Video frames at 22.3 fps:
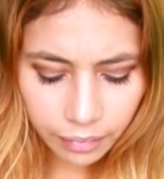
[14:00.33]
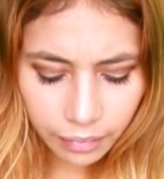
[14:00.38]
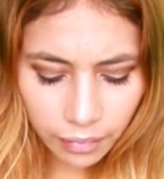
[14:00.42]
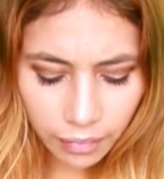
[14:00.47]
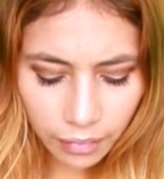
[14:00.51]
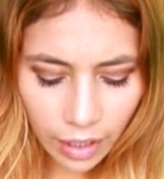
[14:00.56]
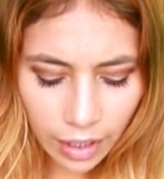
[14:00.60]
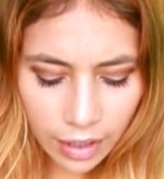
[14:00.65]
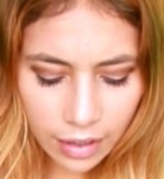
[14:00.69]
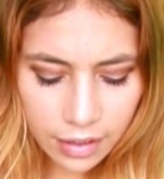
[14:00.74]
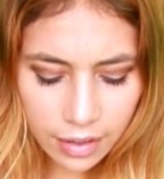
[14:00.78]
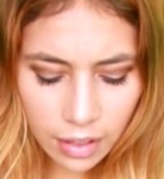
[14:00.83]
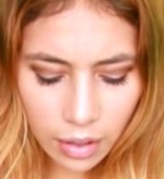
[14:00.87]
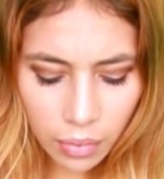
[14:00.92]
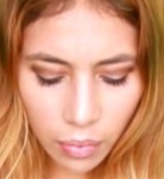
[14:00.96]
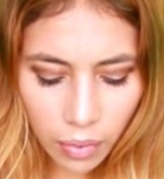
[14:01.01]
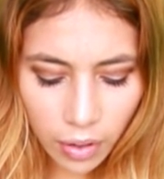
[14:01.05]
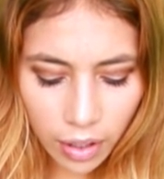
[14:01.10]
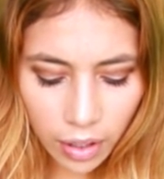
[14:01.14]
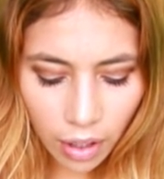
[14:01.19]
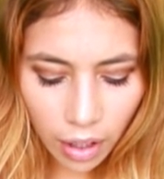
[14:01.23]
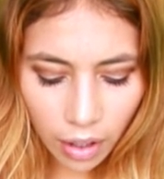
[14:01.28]
Let's see
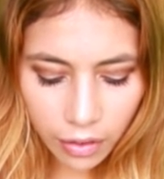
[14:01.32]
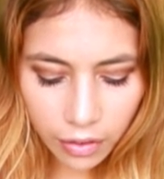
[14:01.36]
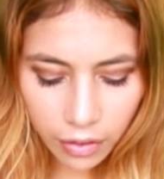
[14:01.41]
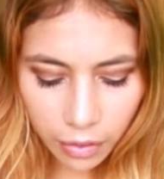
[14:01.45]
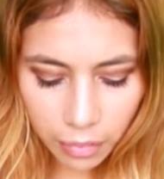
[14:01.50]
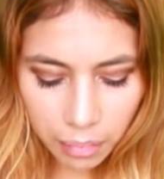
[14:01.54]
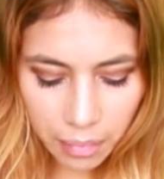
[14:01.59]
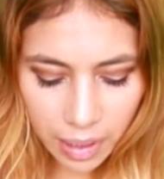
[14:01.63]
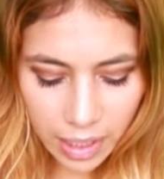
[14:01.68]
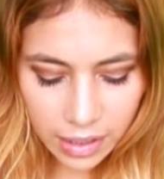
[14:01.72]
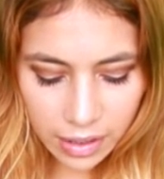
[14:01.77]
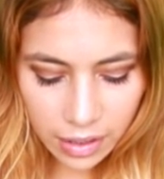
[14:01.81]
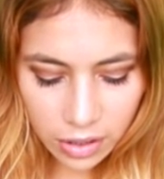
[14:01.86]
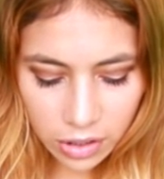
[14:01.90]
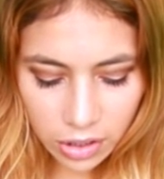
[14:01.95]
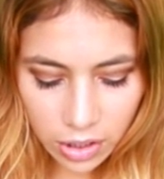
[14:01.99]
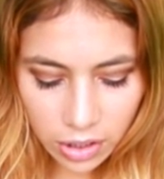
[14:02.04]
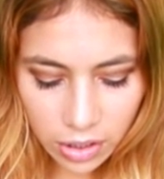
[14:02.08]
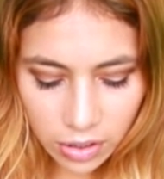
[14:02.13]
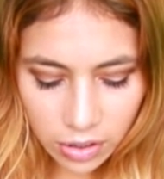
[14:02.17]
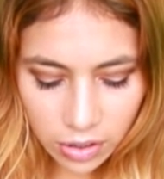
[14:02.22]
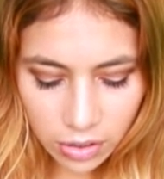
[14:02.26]
what other
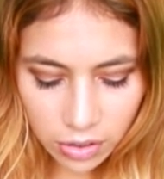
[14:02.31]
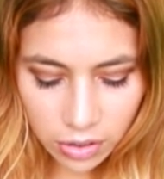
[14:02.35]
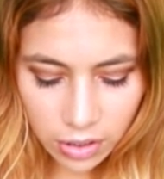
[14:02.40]
messages does it